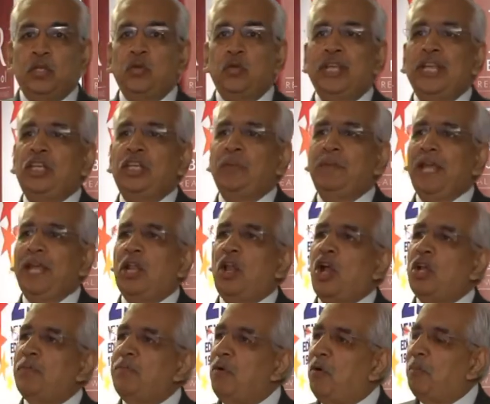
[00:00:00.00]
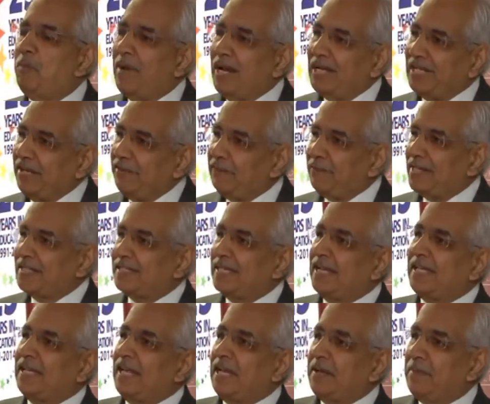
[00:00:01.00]
You need to be a lot more
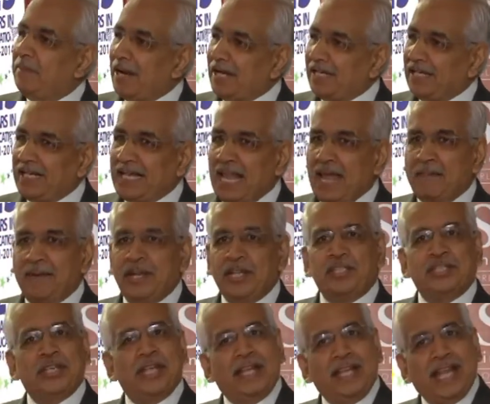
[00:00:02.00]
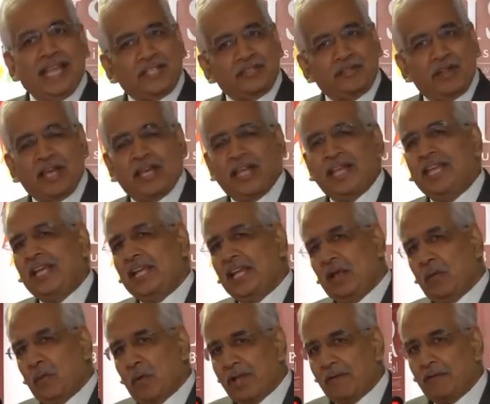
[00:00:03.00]
multifaceted, multidimension,
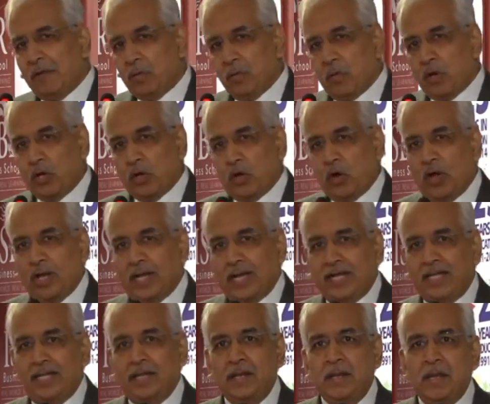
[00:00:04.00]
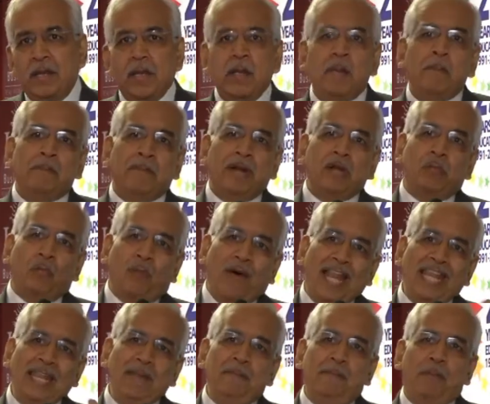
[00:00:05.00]
extracurricular, whatever you want to call it. But
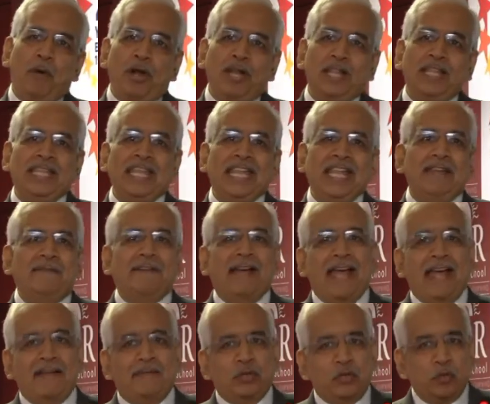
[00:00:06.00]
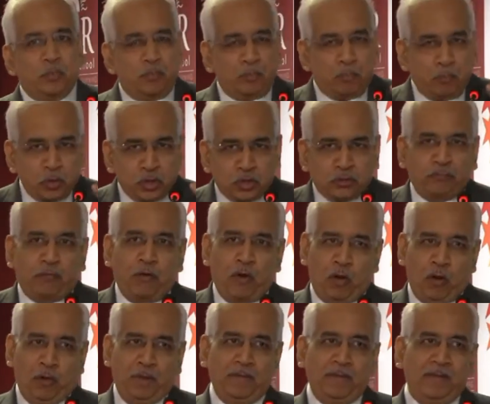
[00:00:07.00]
one important thing, if I have to push
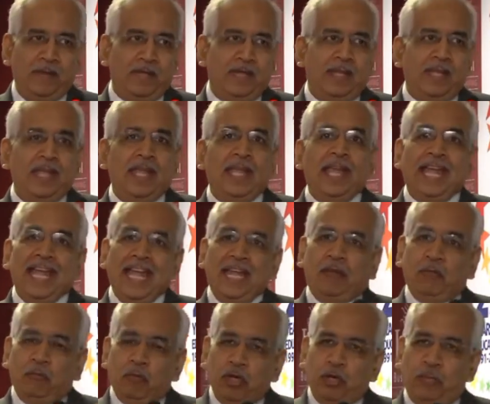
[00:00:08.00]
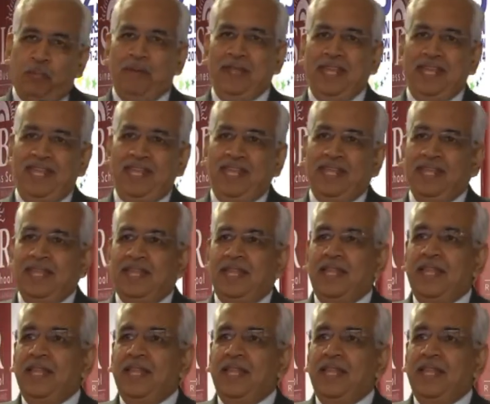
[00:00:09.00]
for, it would be